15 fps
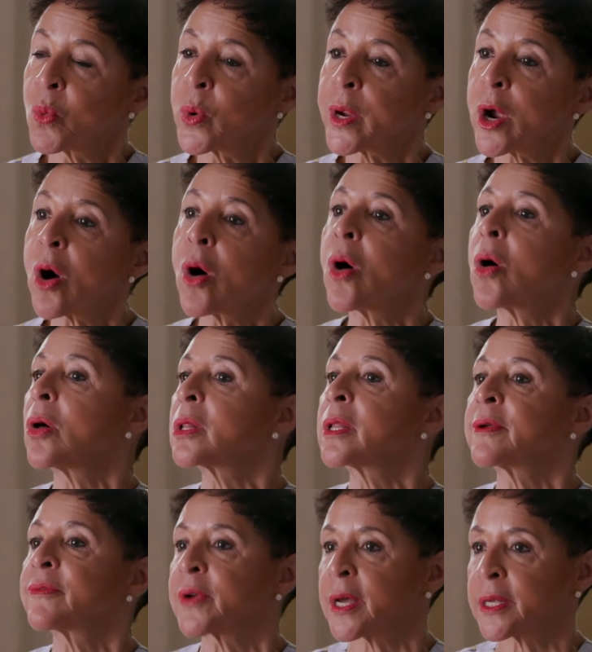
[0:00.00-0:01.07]
We
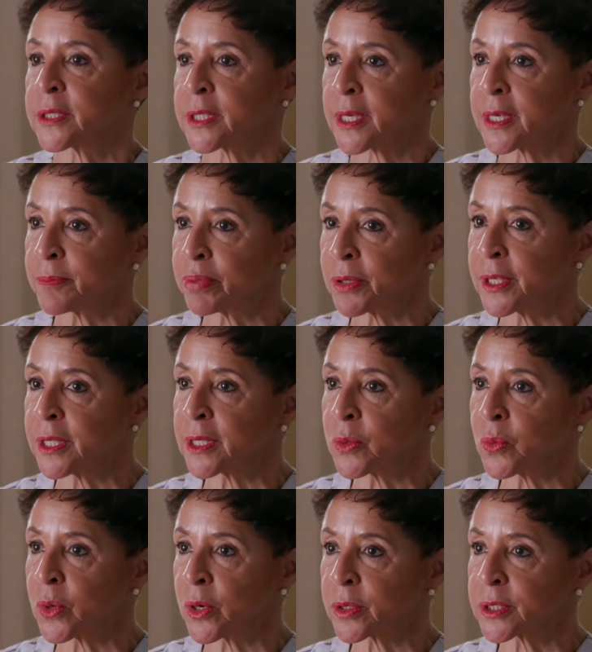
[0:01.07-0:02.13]
all have got to
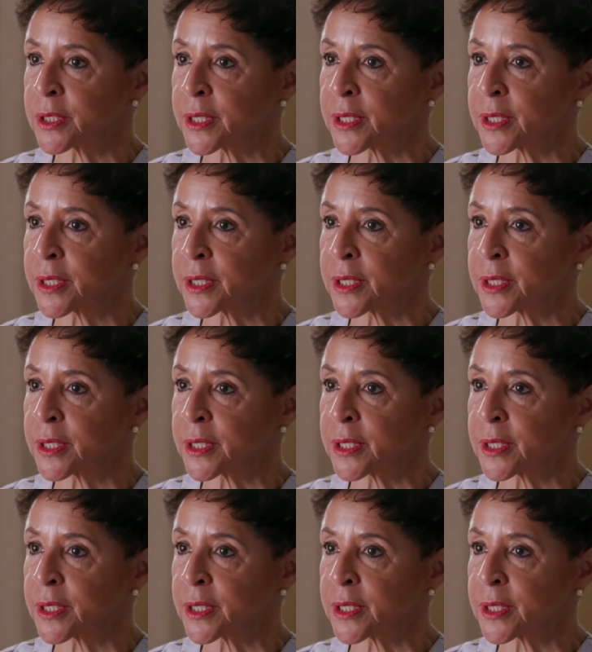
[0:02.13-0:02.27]
completely work